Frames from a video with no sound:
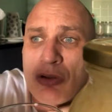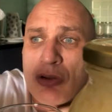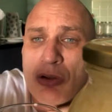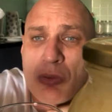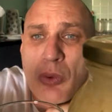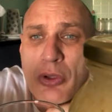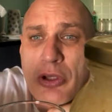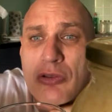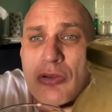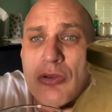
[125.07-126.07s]
you can
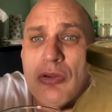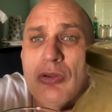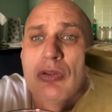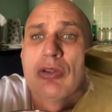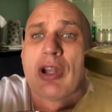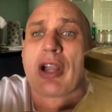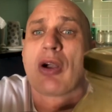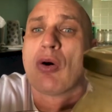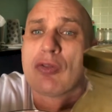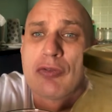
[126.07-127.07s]
walk into like
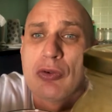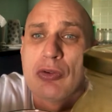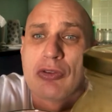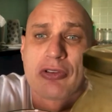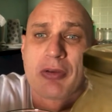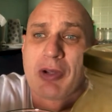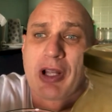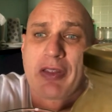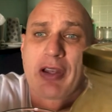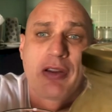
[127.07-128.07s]
Whole Foods or something like that,